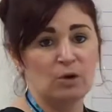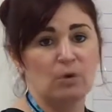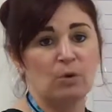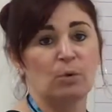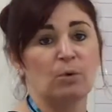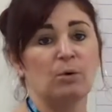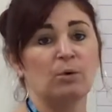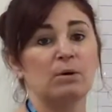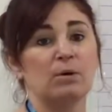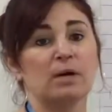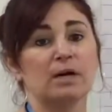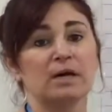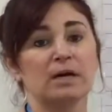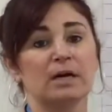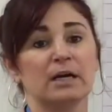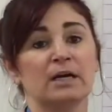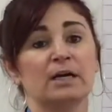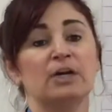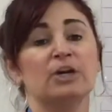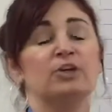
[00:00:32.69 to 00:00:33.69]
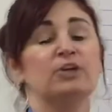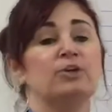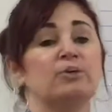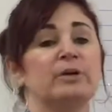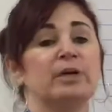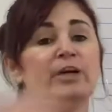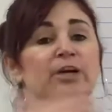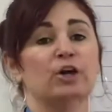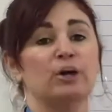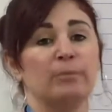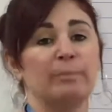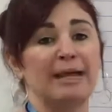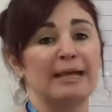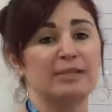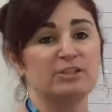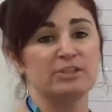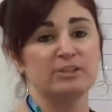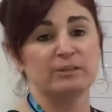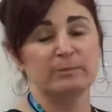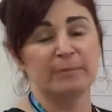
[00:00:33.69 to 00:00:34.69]
or you can go
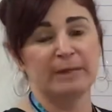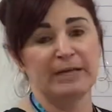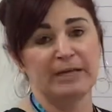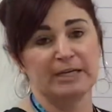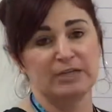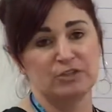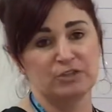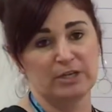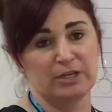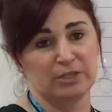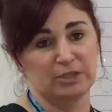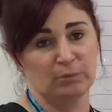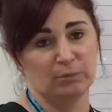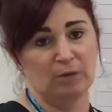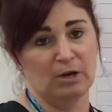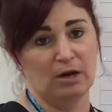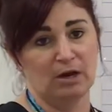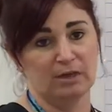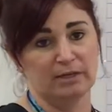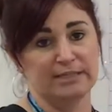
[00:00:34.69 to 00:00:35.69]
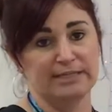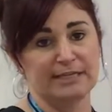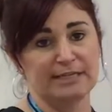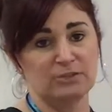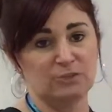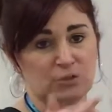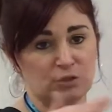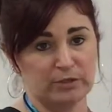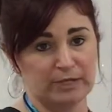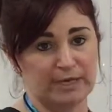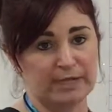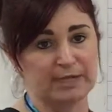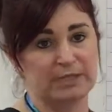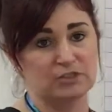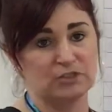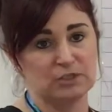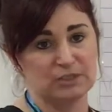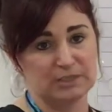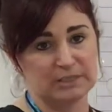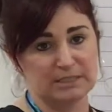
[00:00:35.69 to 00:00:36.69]
back to the page that you were on yesterday
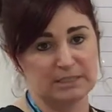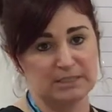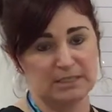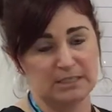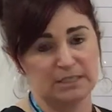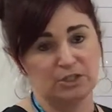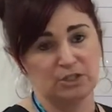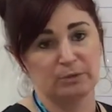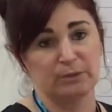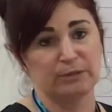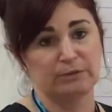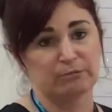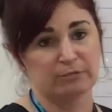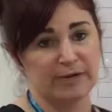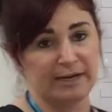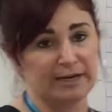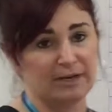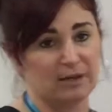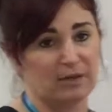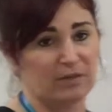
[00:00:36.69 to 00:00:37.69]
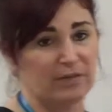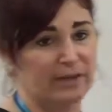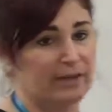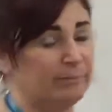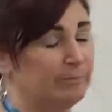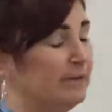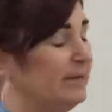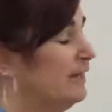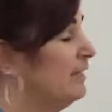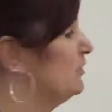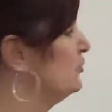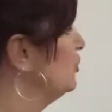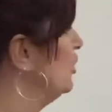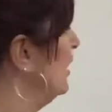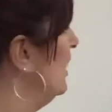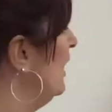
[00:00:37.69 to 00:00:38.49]
and just continue it right on that page.